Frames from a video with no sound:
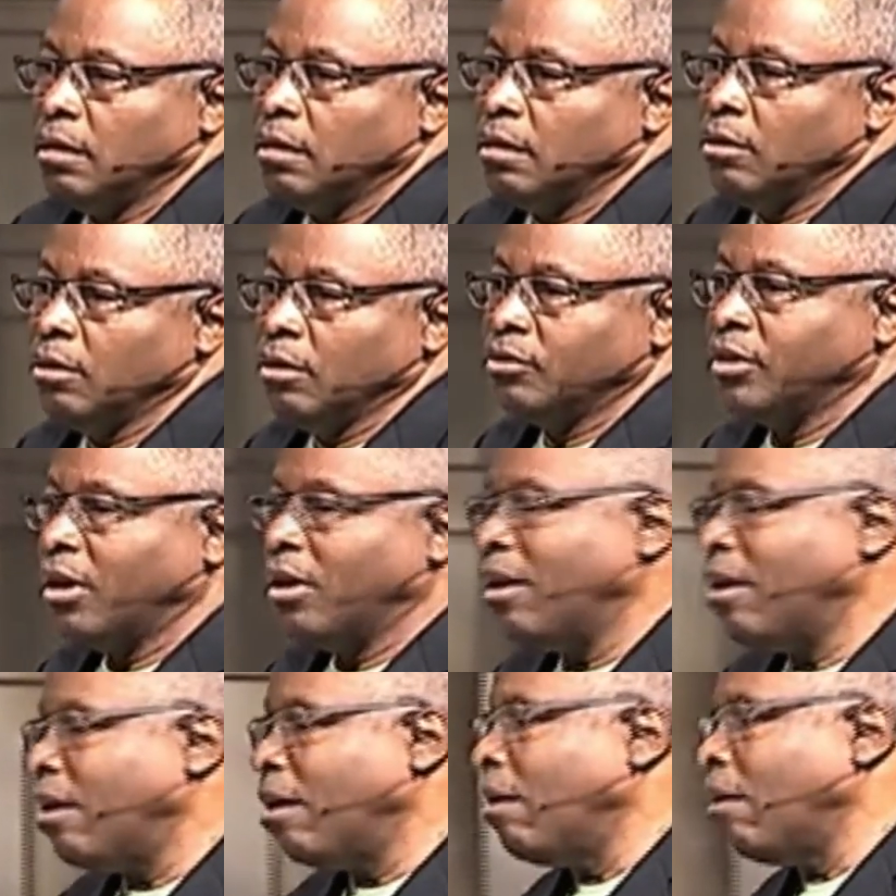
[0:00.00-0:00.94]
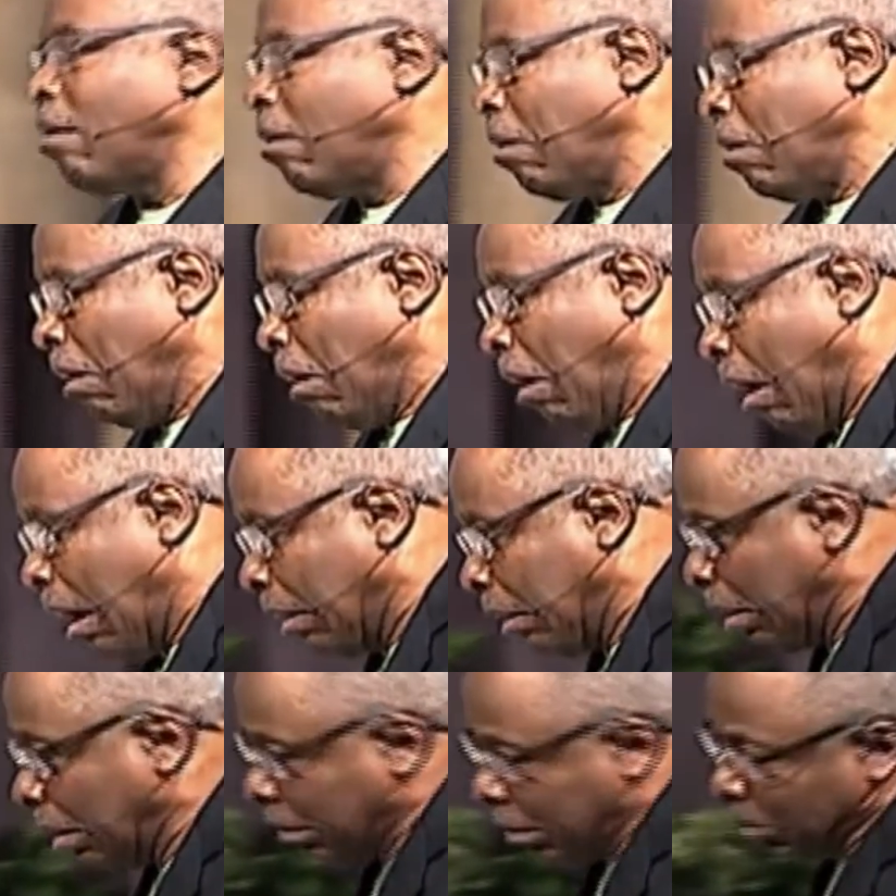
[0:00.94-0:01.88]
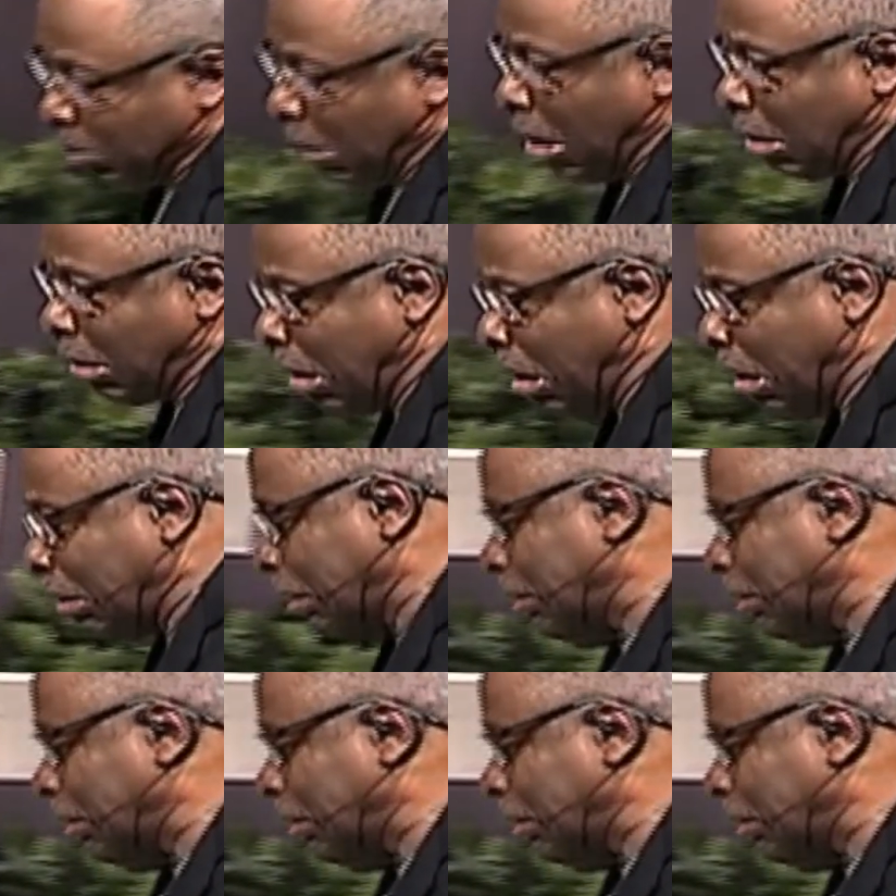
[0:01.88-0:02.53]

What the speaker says: You can say, oh, I can't get my car.